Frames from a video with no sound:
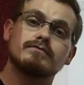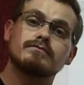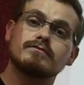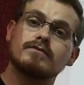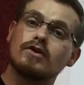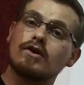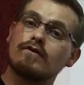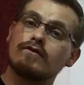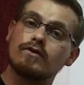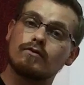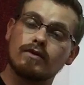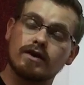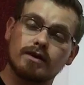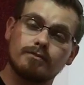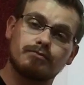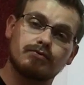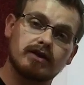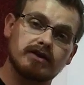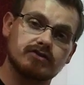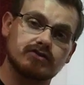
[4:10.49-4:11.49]
We don't ever want
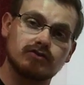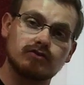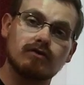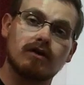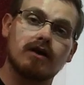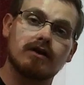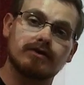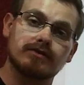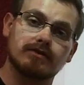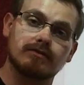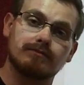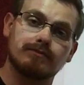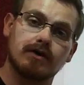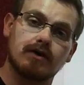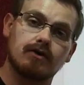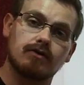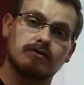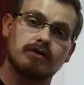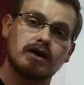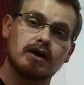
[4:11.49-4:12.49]
to press too hard on the
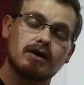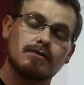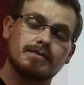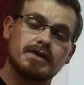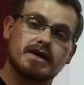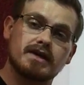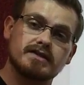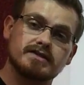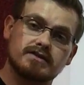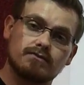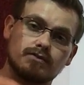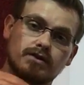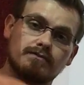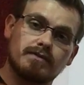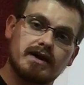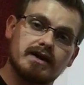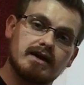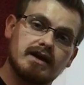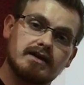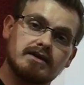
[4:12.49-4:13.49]
bow because then we
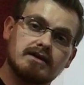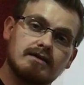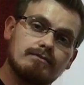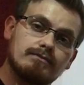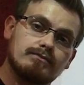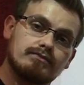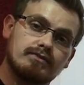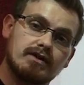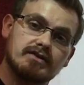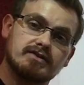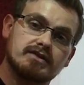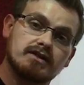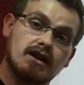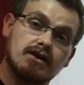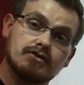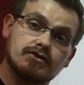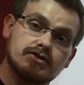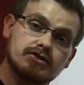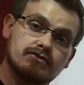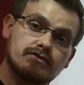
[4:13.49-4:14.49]
might end up pressing
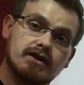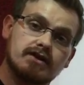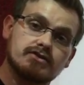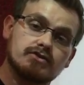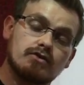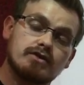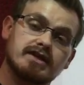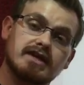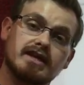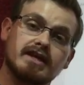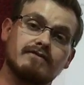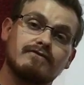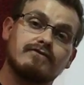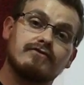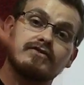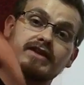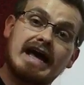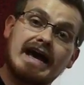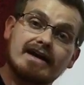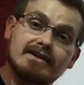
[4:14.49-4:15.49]
other strings or getting
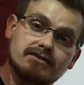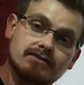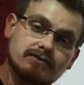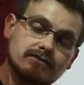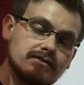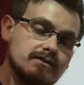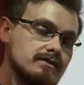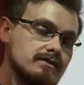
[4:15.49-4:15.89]
flat,